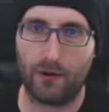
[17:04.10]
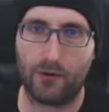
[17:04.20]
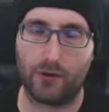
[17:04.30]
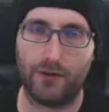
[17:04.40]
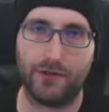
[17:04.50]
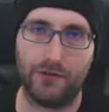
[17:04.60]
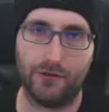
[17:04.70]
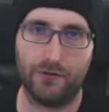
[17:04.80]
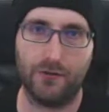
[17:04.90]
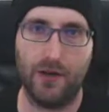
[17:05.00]
we're going
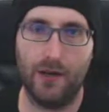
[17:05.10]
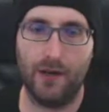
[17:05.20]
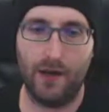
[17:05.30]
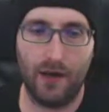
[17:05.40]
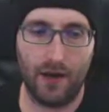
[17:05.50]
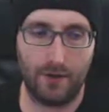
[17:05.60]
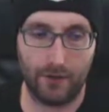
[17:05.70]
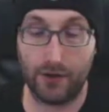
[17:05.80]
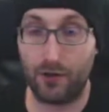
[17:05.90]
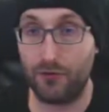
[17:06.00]
to
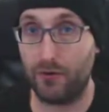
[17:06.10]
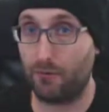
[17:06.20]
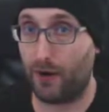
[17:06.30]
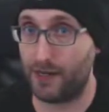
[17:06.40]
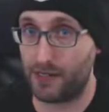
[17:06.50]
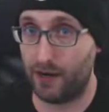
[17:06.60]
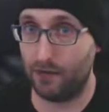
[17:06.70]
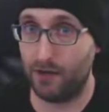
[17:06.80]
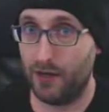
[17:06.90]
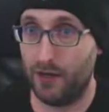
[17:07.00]
go through and price
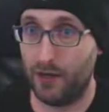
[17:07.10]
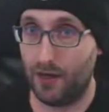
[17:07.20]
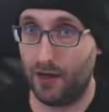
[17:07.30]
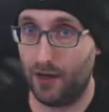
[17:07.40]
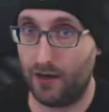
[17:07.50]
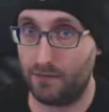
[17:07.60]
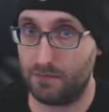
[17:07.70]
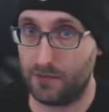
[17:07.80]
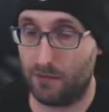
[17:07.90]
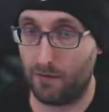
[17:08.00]
out
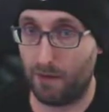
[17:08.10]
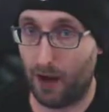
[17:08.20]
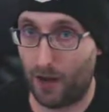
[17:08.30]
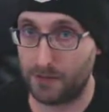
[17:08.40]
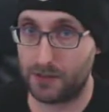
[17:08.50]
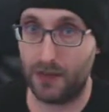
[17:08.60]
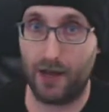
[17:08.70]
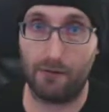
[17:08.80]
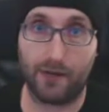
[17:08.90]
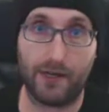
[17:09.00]
some of our pops,
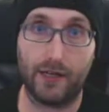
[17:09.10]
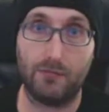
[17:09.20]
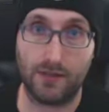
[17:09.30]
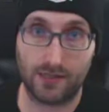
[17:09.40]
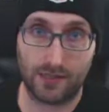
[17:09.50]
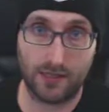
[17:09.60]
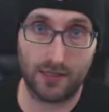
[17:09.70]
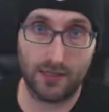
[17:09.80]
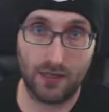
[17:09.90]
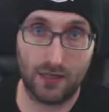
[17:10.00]
and we're going to get them listed